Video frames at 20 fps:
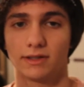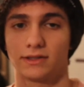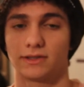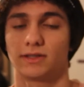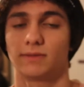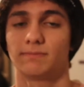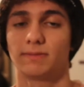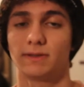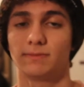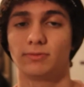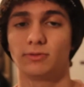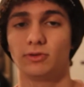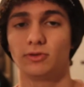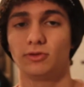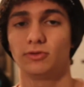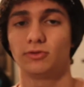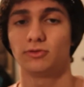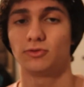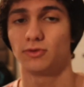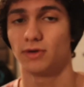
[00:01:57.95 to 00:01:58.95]
Some
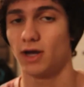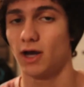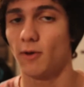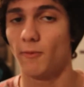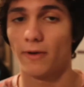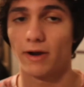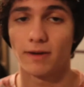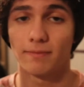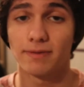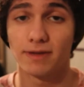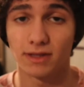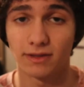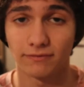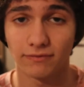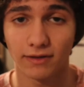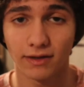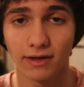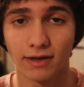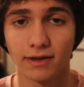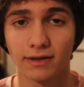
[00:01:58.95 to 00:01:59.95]
people do not want to be in the
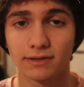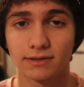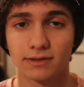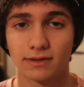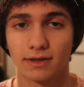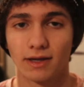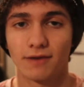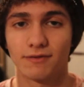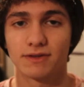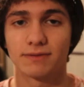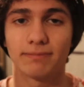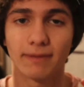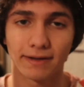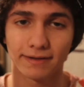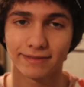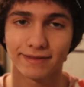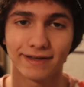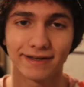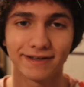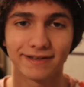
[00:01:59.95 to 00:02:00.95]
vlogs, and I
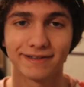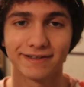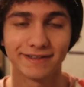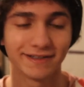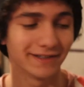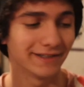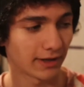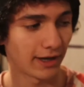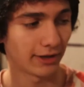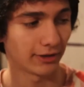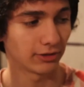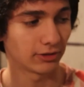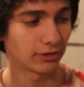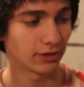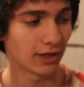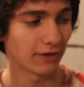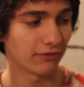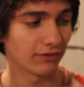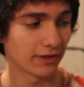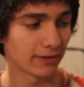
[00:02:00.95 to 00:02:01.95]
respect that. I
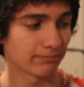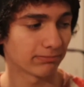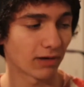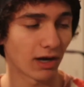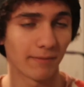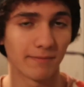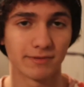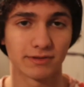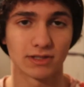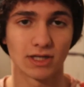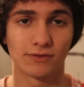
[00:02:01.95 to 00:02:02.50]
definitely promise